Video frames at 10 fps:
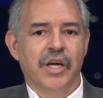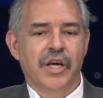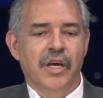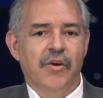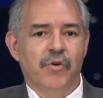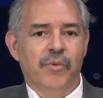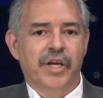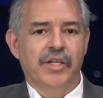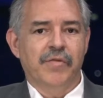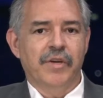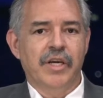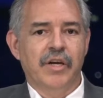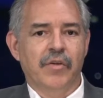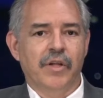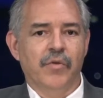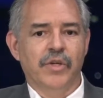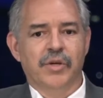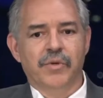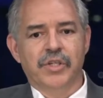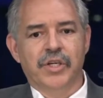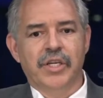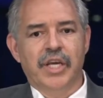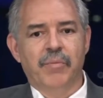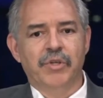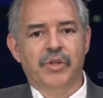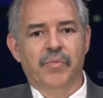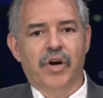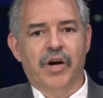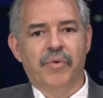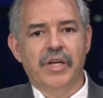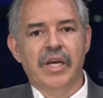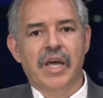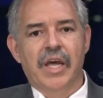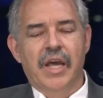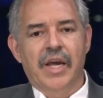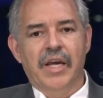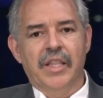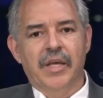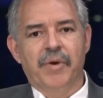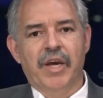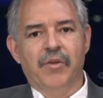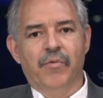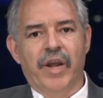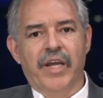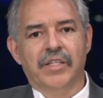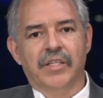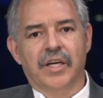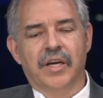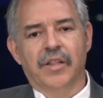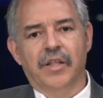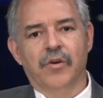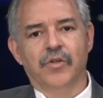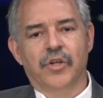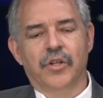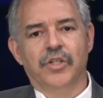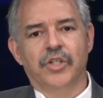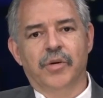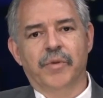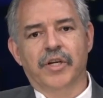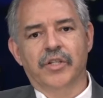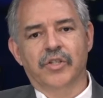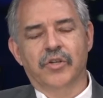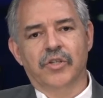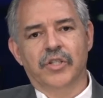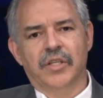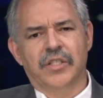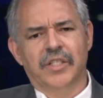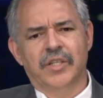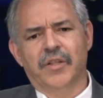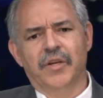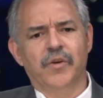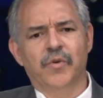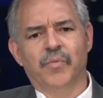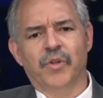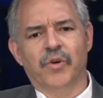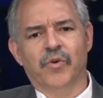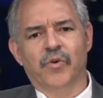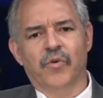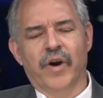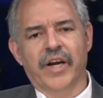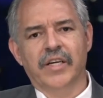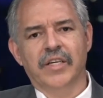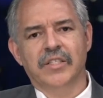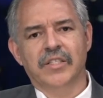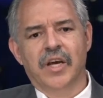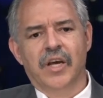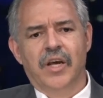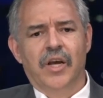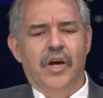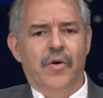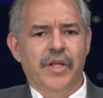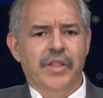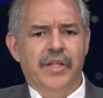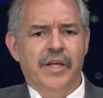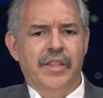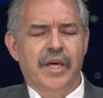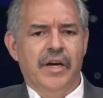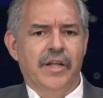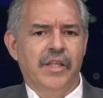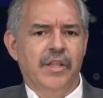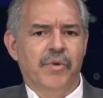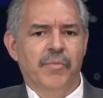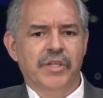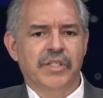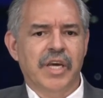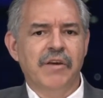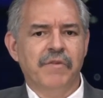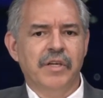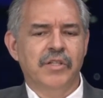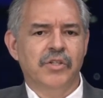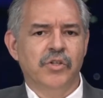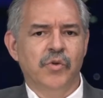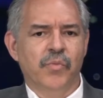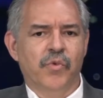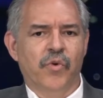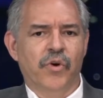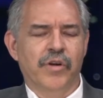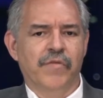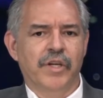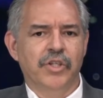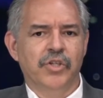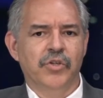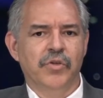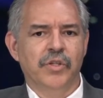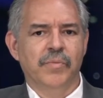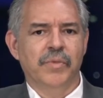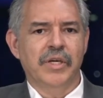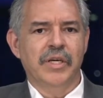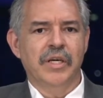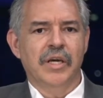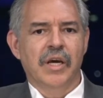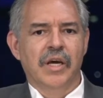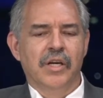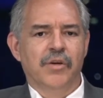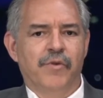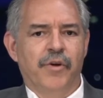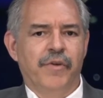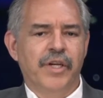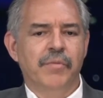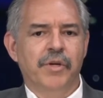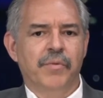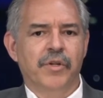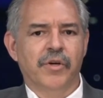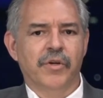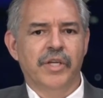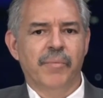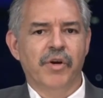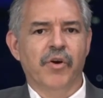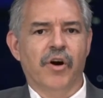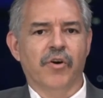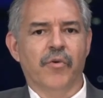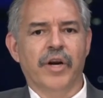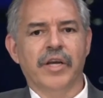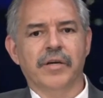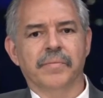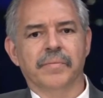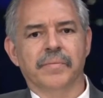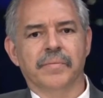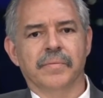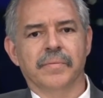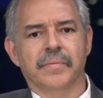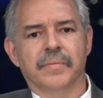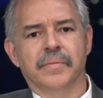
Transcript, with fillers: in criminal activity? Are they doing something that's going to damage the property? And can they pay the rent? And I think those are the legitimate concerns. And this has nothing to do with political correctness or anything like that. I think that public safety is too important of an issue to be to victim to political demagoguery. Karyn, what say